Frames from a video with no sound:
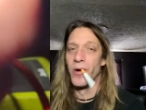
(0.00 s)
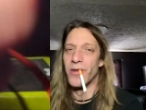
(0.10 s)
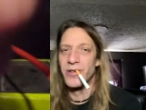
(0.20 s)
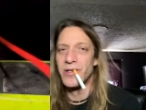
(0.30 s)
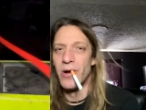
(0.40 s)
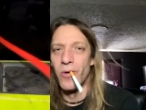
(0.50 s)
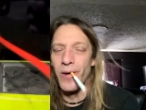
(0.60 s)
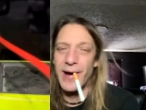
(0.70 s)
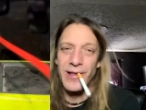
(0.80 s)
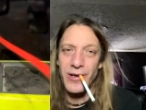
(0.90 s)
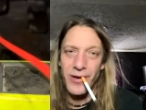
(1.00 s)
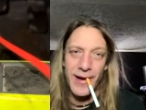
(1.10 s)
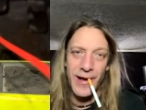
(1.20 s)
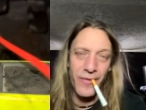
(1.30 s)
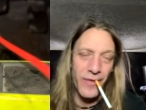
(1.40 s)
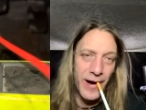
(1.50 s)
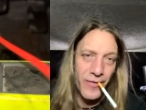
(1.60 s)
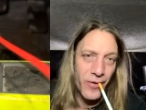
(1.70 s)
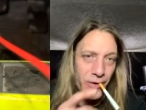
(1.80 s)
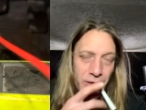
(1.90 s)
There's no way that you're gonna have 5
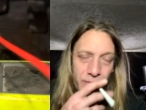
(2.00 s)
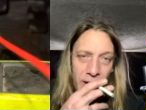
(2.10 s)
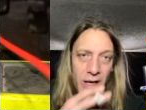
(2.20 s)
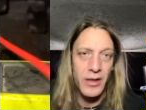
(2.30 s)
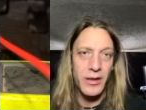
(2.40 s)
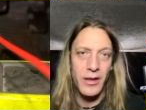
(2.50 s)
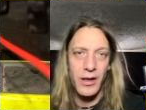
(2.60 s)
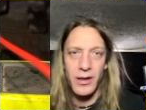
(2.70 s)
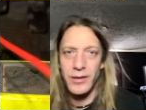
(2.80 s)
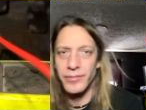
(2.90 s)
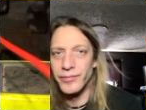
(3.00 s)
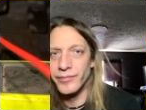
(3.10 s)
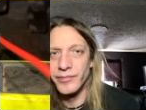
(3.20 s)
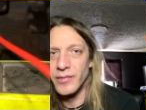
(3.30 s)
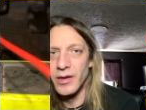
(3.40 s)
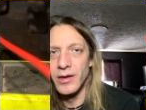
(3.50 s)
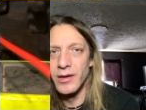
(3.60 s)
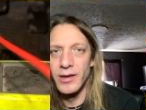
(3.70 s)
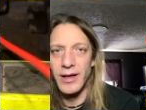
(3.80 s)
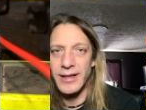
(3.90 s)
volts, man.
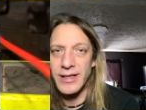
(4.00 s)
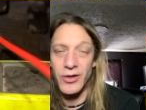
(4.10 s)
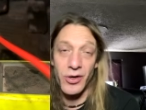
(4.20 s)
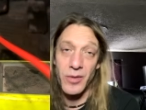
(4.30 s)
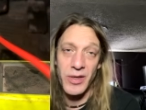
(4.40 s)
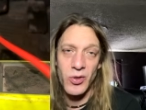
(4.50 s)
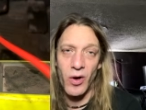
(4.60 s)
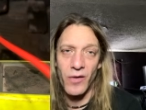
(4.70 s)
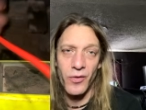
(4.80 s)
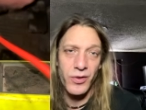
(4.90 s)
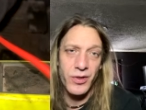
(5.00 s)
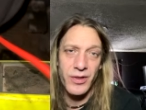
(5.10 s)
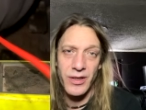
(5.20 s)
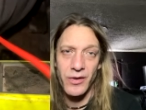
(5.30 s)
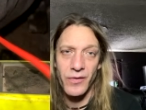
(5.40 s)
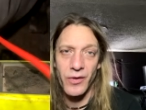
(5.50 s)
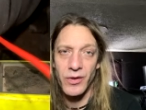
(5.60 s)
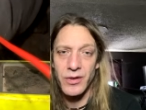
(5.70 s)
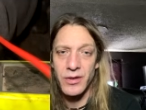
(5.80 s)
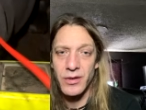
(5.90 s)
It's either gonna be 12 volts or 0
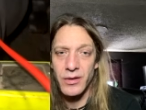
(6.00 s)
volts.